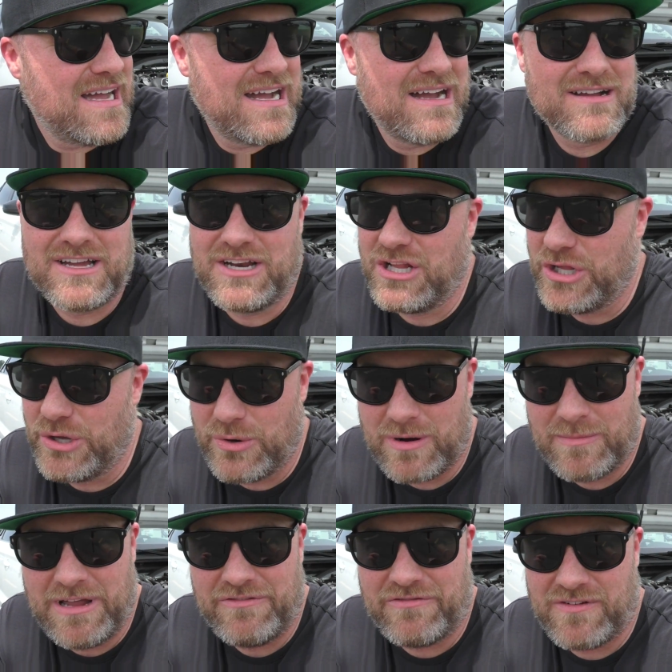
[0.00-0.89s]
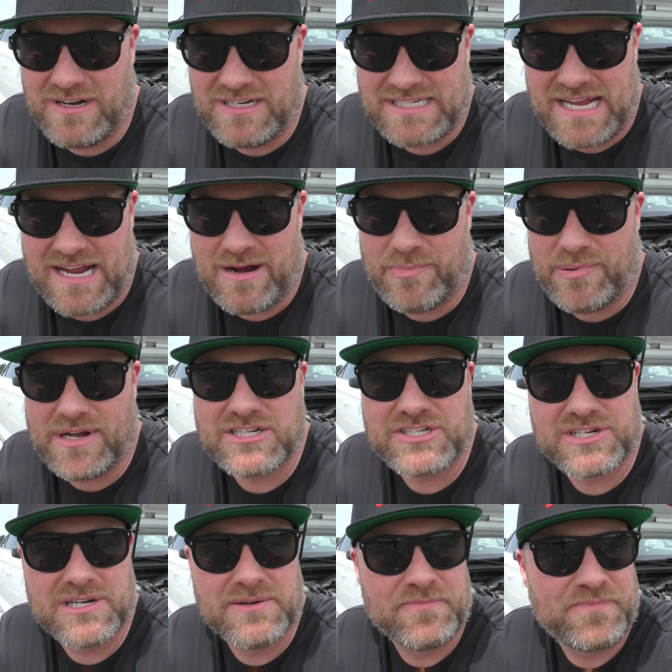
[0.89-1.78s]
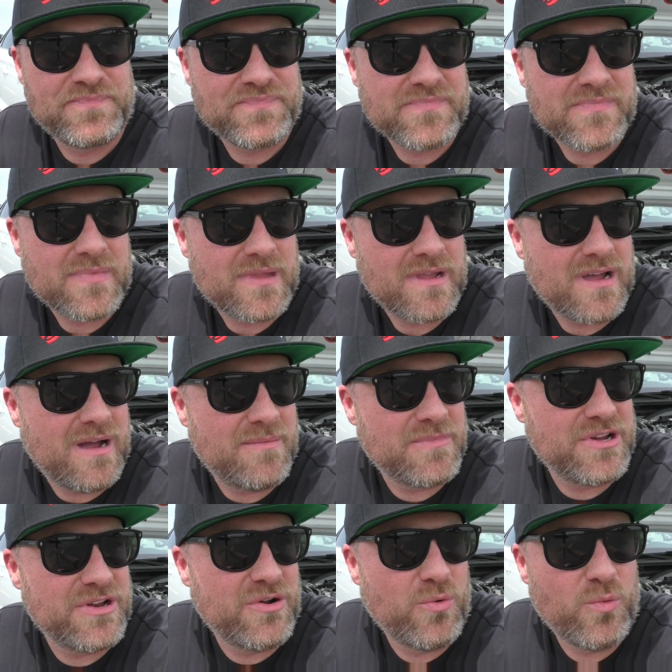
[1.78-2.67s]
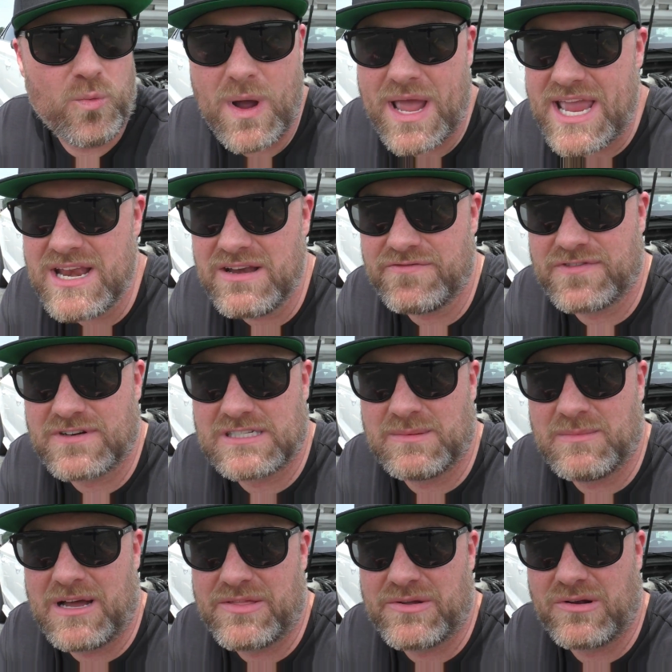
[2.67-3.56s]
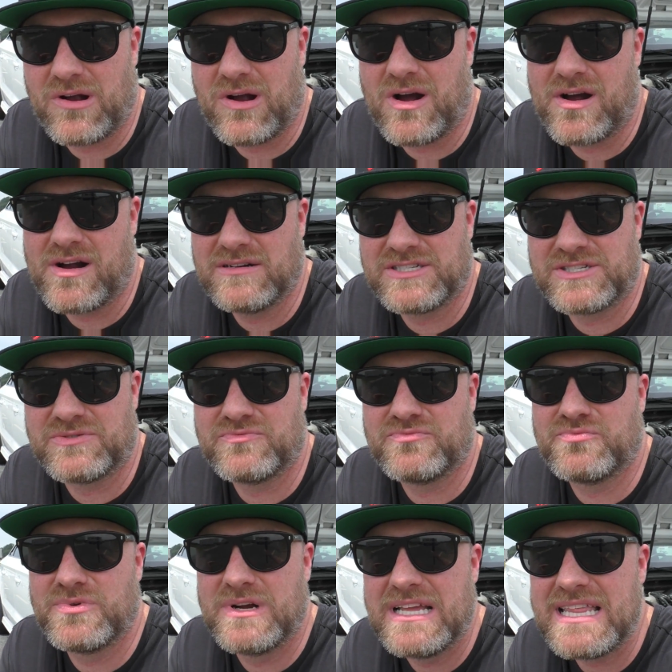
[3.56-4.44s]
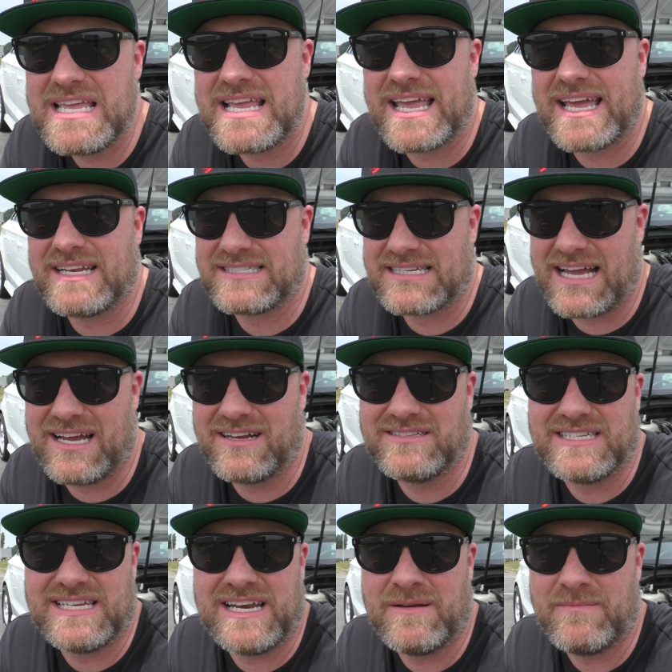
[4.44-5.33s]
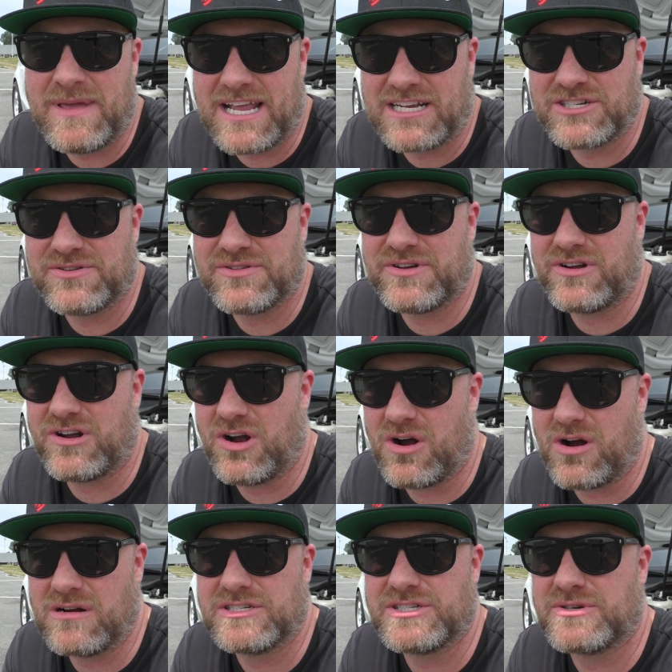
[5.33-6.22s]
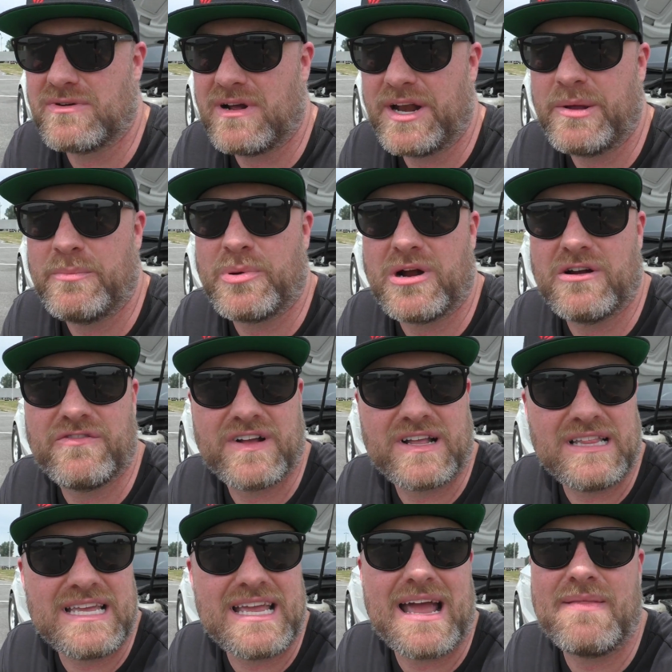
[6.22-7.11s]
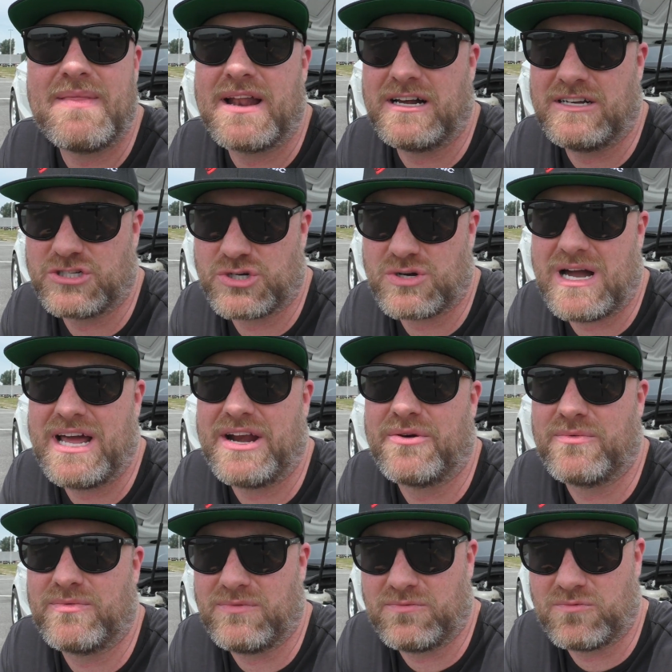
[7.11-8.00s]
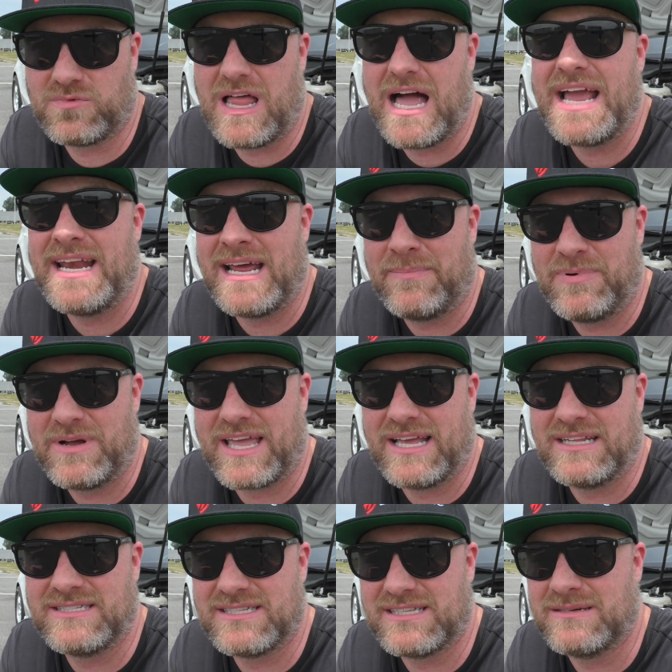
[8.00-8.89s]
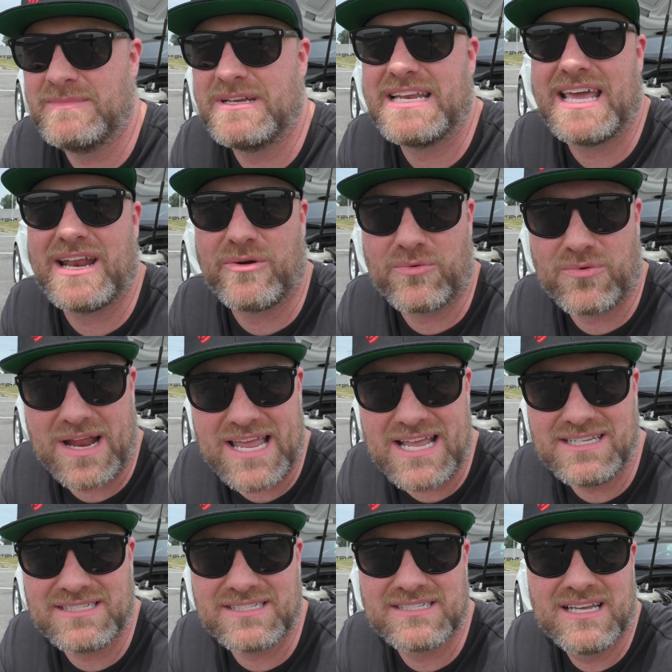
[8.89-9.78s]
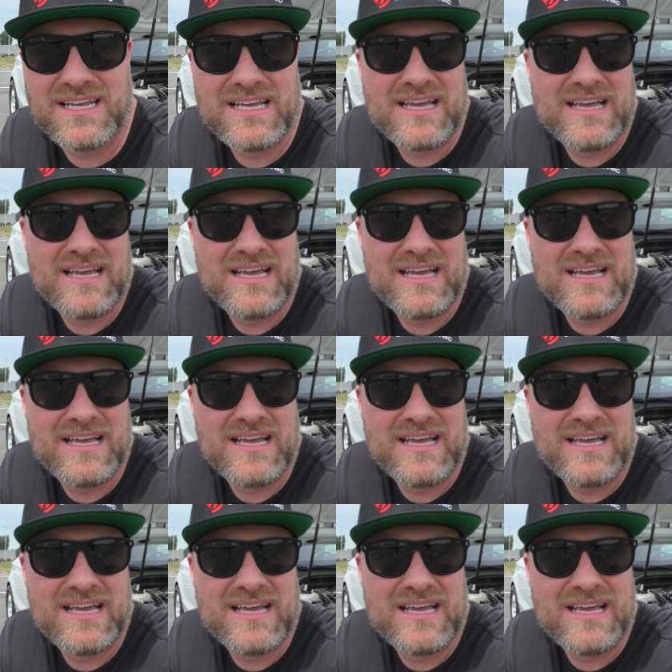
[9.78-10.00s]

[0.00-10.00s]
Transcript: I'm gonna lower my front tire pressure. I'm gonna wait for some other cars to really get dialed in and make sure their cars are running perfectly, and then I'll try to line up against them and get a race.